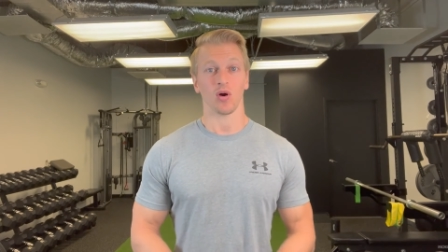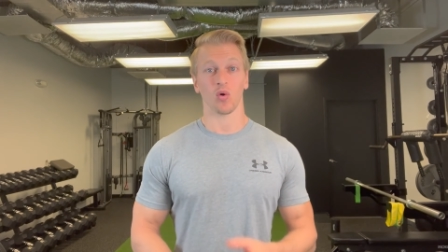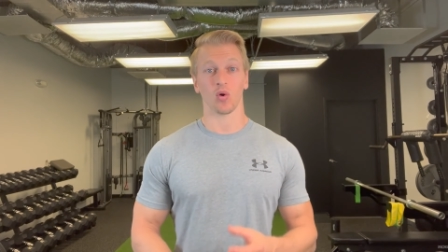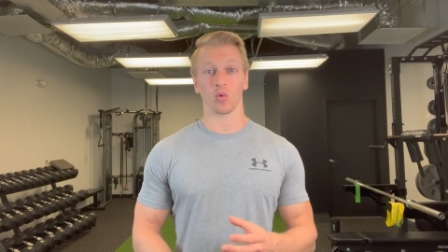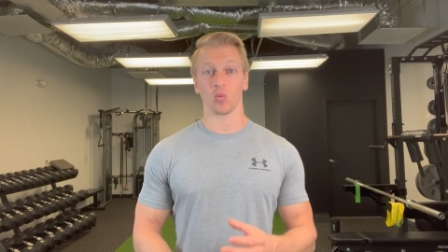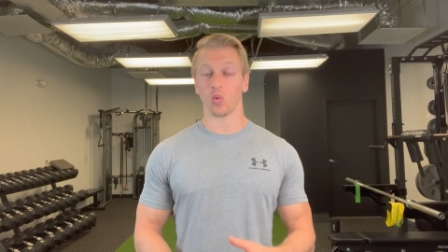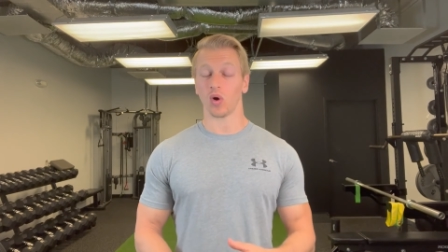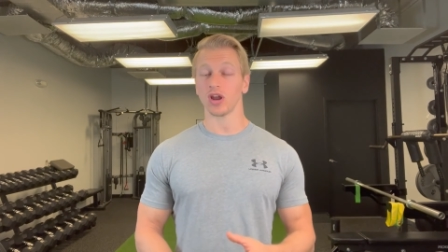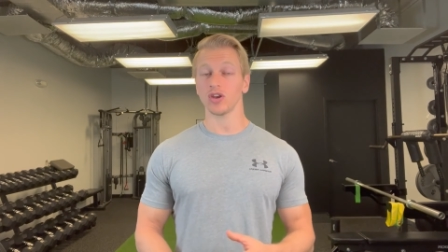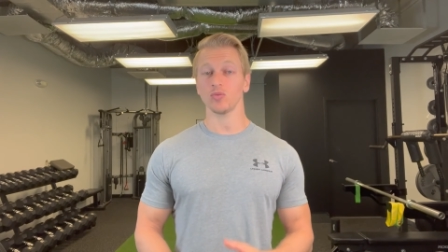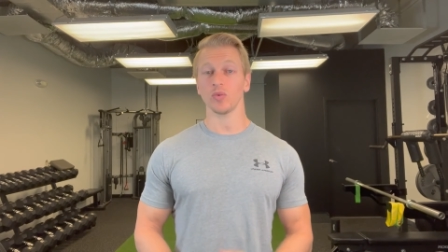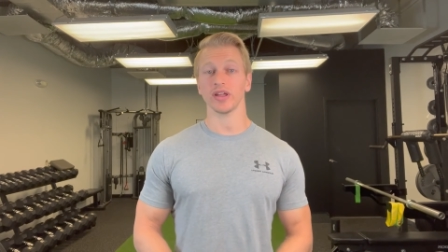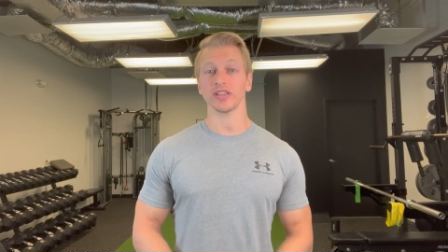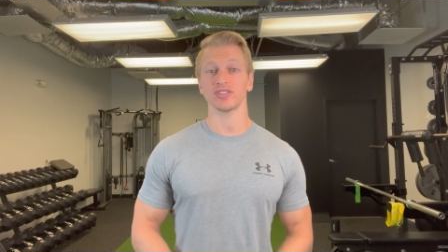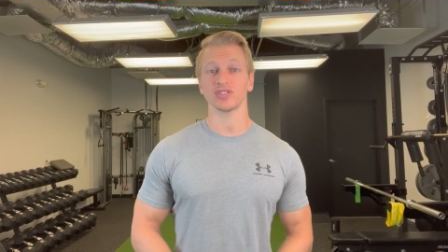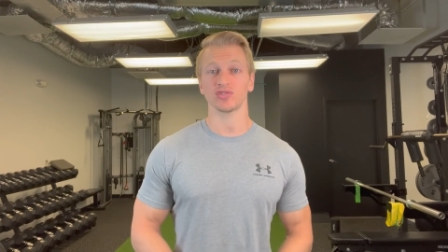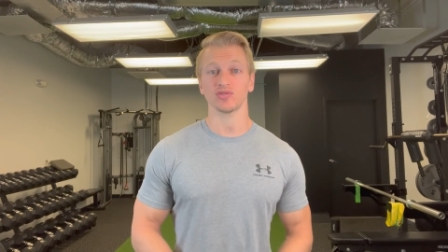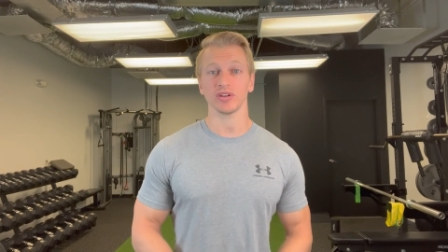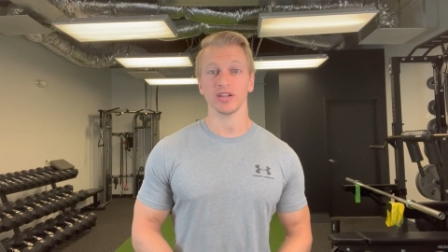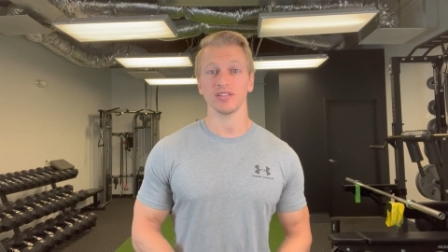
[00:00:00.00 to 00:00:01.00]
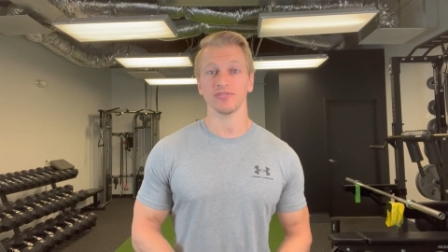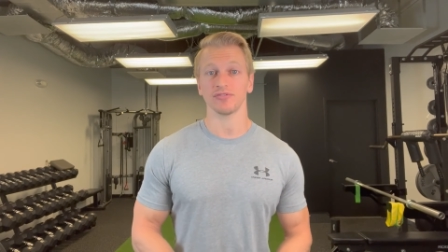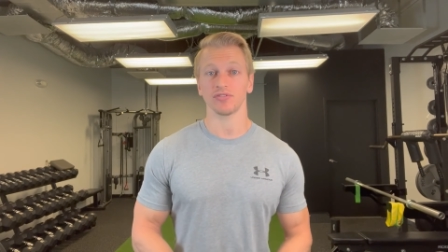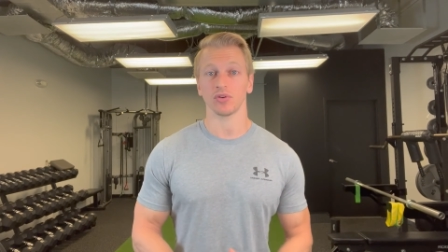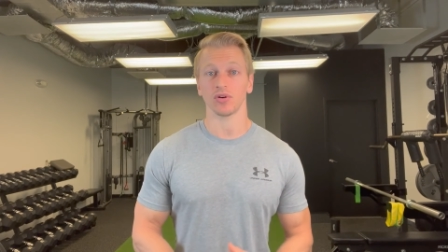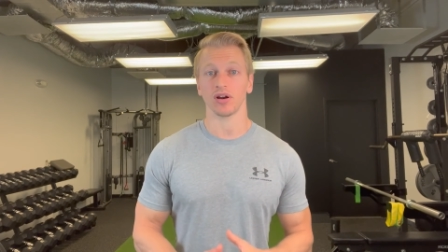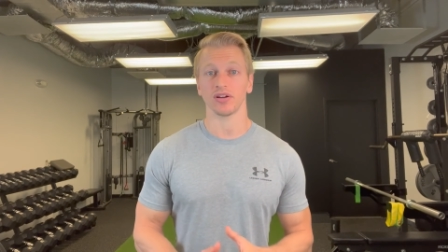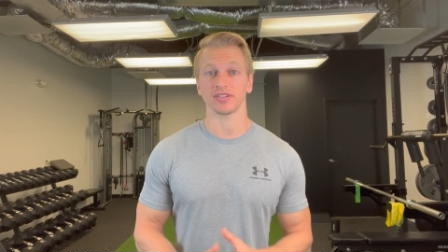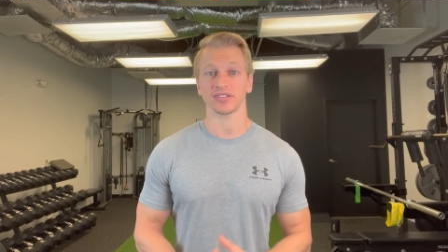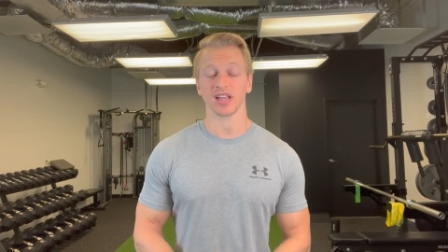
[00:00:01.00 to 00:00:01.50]
or one way street
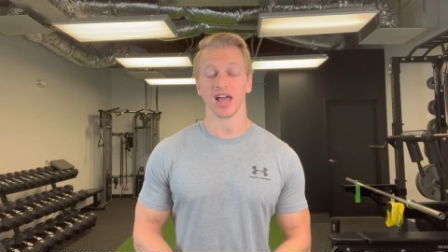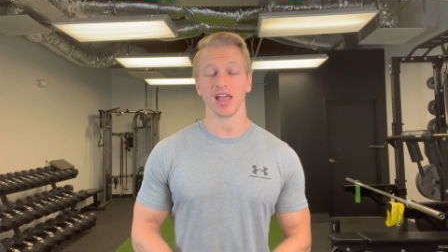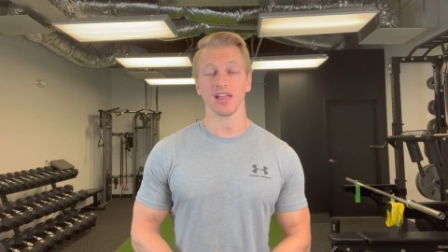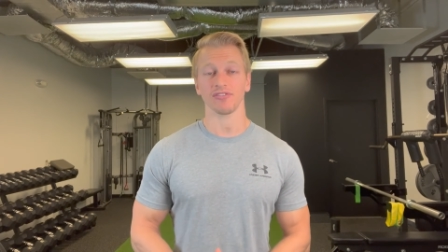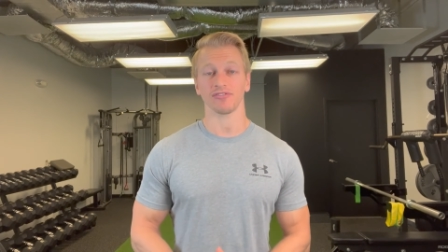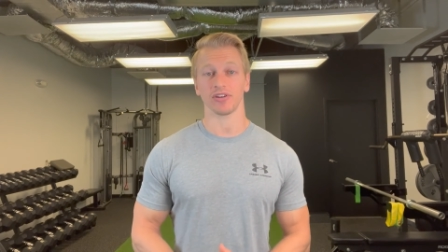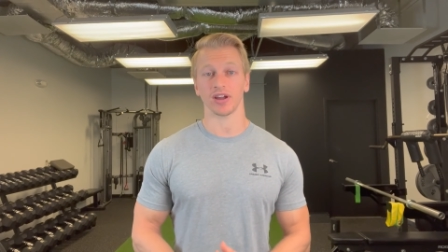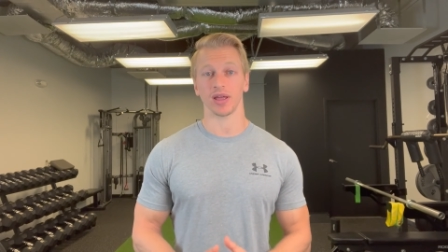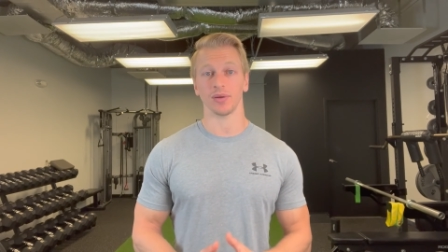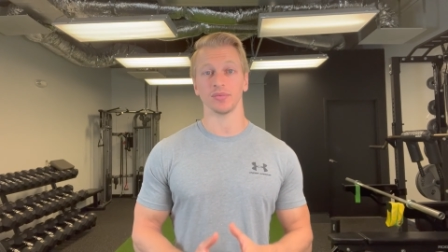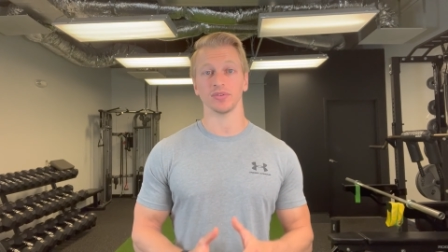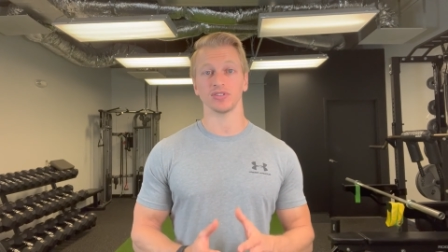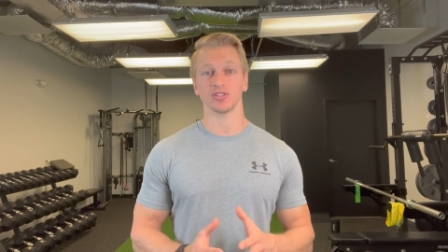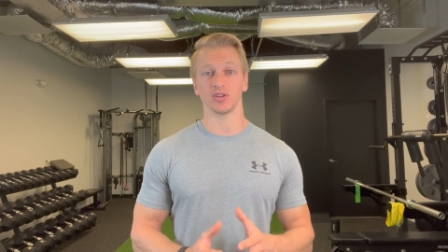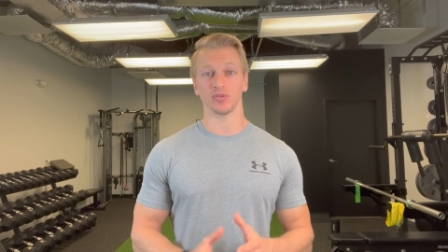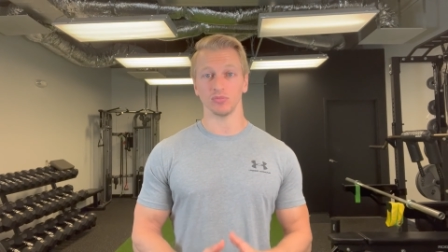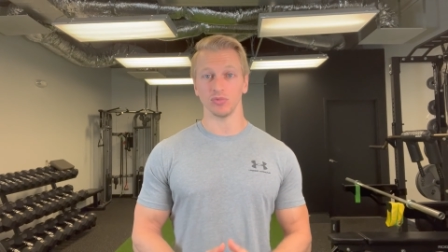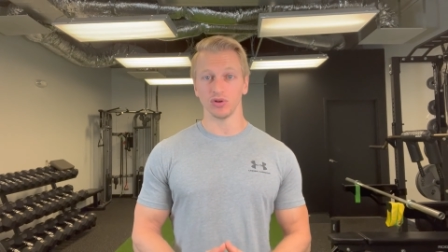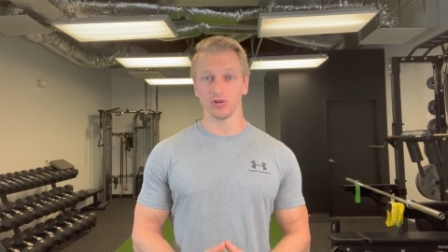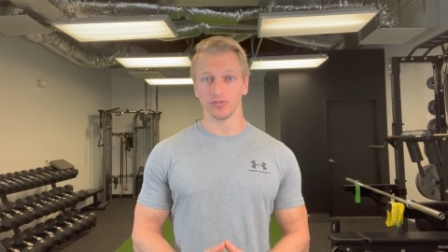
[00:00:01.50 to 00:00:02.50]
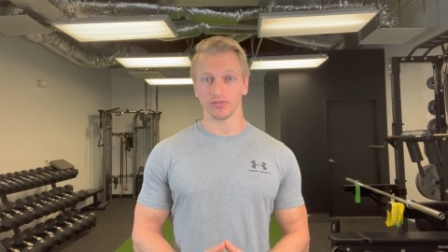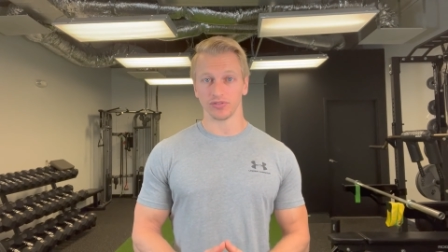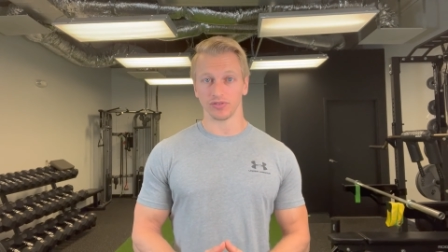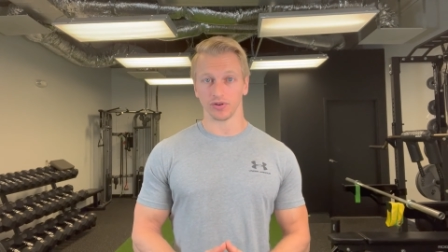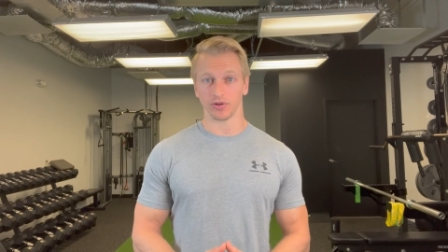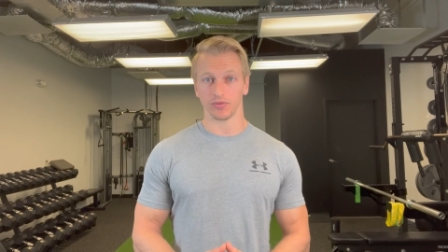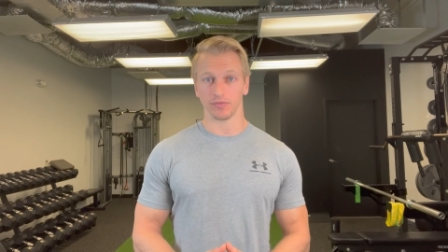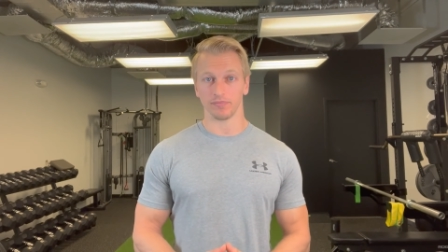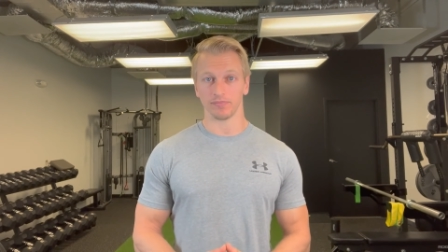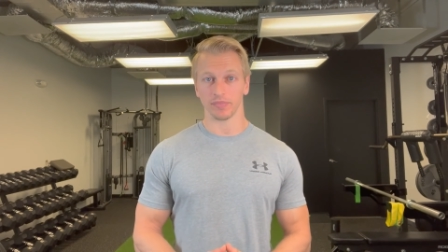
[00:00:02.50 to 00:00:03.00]
for our diaphragm to move
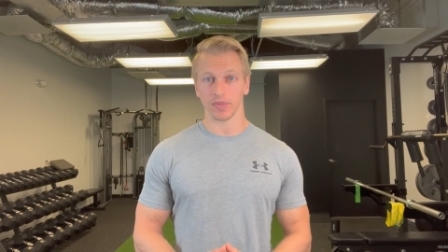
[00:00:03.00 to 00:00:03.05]
through.